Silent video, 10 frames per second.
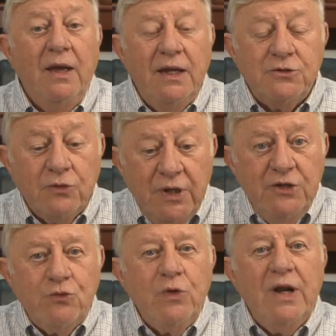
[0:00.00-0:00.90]
And so
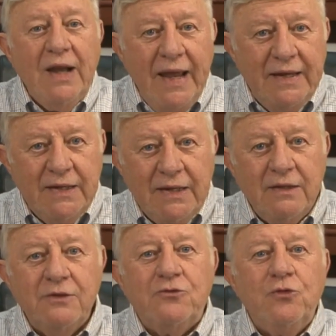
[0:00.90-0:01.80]
he's
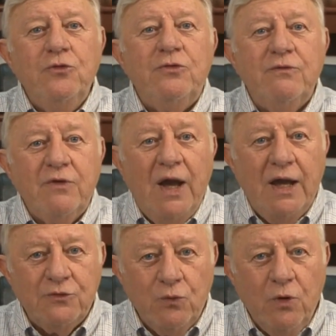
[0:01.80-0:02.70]
relating the truth of
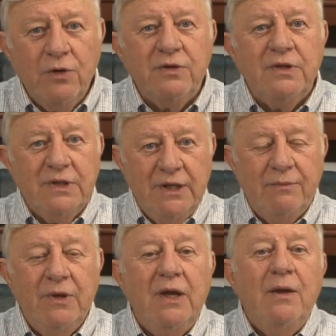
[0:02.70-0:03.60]
God's word to
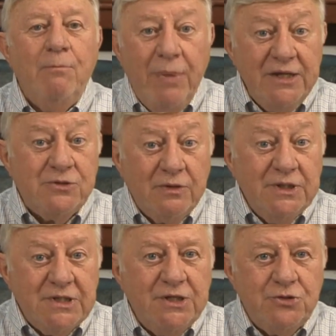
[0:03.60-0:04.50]
them based on
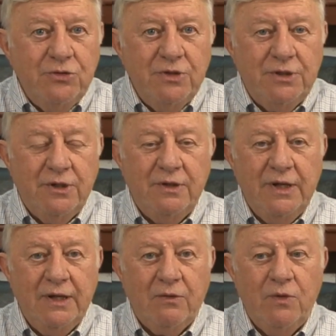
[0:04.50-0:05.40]
this issue that they're
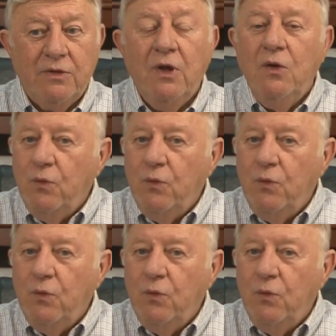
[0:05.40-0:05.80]
dealing with.